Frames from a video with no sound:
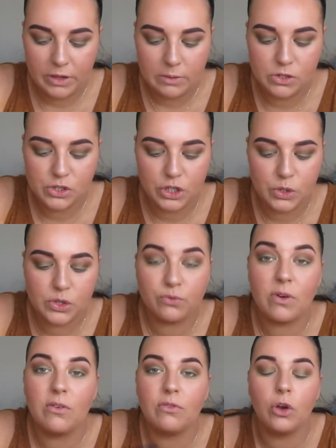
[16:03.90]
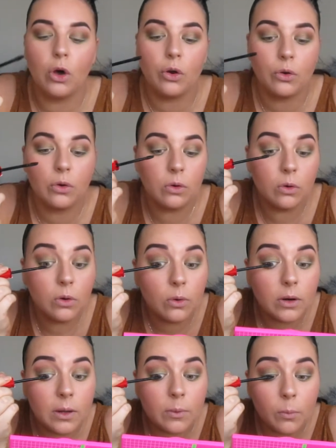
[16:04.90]
I'm just going to use the Revlon
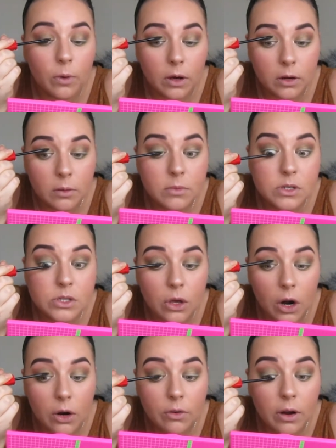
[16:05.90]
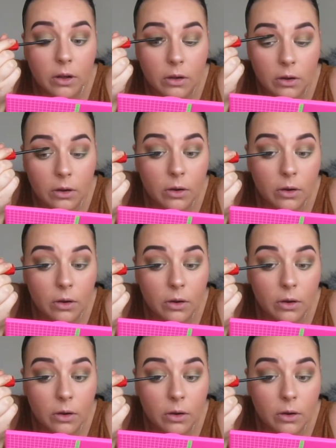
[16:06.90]
all-in-one mascara.